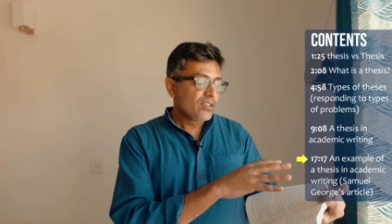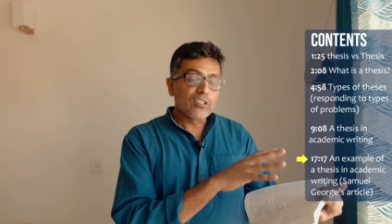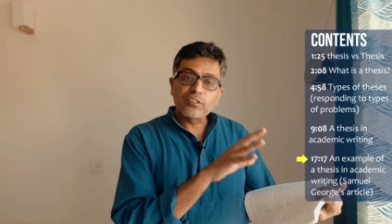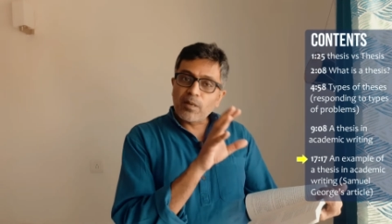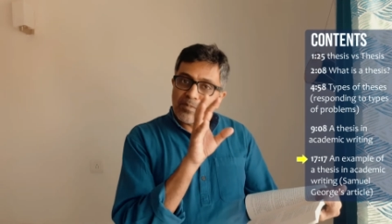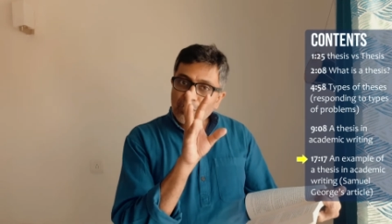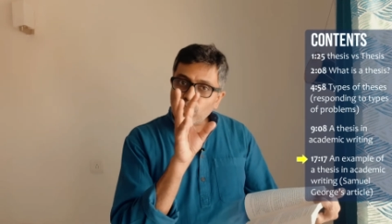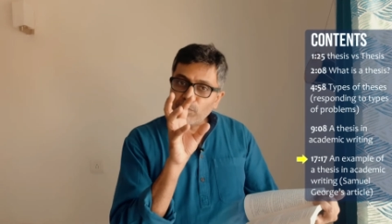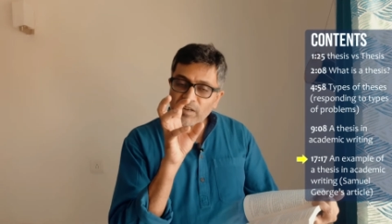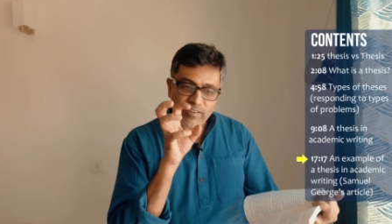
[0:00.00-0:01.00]
the scripture
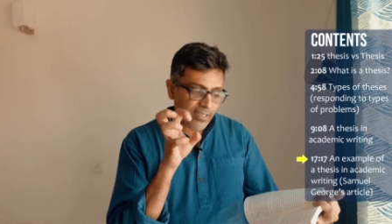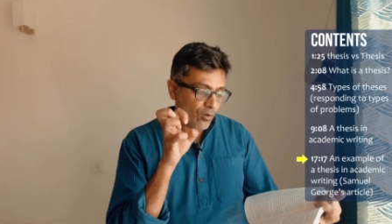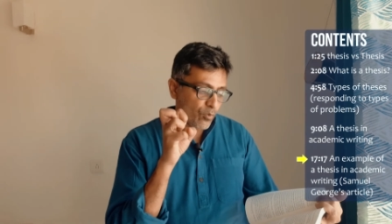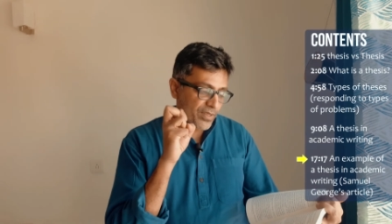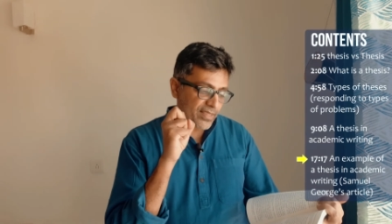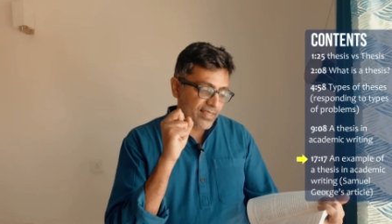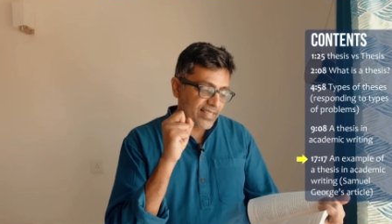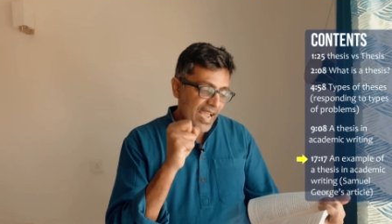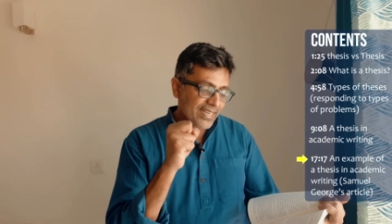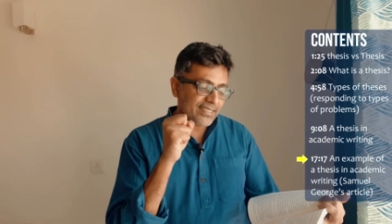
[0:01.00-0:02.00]
should be written with
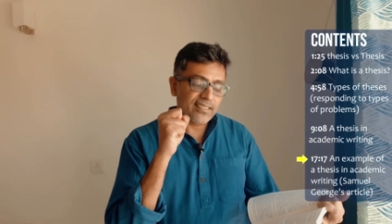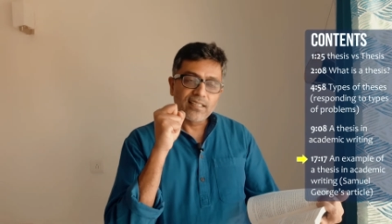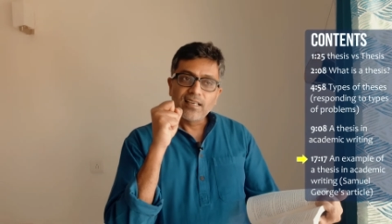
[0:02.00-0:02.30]
that